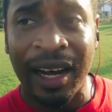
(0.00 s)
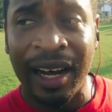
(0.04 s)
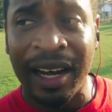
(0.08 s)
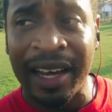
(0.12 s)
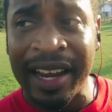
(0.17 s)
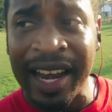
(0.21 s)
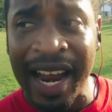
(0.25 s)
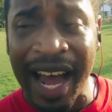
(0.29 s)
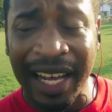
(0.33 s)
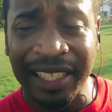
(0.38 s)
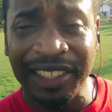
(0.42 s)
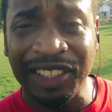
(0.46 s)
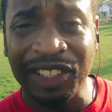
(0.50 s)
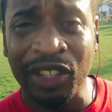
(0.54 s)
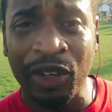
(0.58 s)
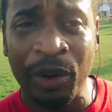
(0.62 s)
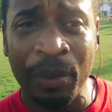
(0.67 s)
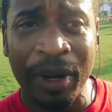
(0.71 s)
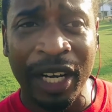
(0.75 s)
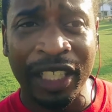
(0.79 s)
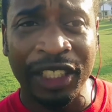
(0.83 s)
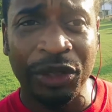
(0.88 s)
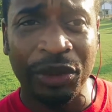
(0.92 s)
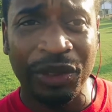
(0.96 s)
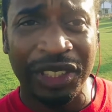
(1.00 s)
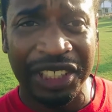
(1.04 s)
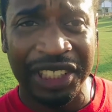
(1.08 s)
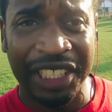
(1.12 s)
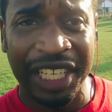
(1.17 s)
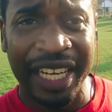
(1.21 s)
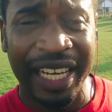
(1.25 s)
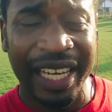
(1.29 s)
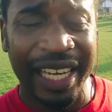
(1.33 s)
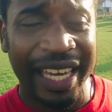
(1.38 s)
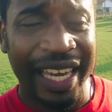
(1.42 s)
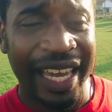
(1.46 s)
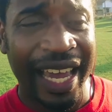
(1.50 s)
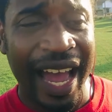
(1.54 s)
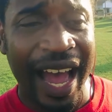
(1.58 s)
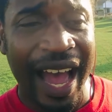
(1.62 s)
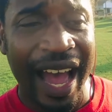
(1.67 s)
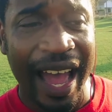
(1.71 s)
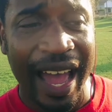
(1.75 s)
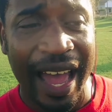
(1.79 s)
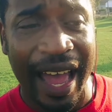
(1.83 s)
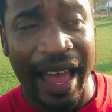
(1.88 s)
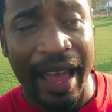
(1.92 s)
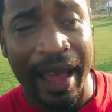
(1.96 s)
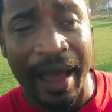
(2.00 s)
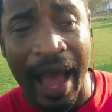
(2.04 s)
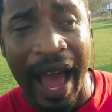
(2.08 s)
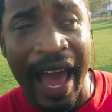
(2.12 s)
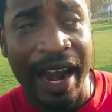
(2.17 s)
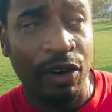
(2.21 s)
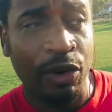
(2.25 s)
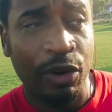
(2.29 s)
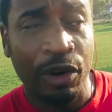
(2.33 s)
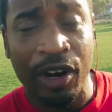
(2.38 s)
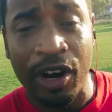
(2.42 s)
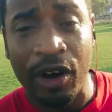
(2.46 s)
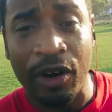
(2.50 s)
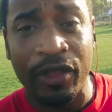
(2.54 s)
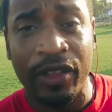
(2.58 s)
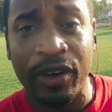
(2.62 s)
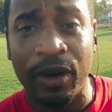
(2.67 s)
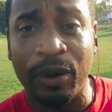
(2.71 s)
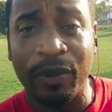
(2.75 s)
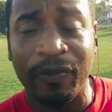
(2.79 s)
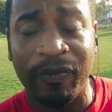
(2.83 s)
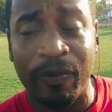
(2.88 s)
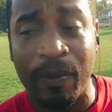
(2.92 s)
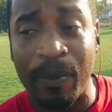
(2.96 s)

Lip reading: not so much with Xing Yi. I don't know though.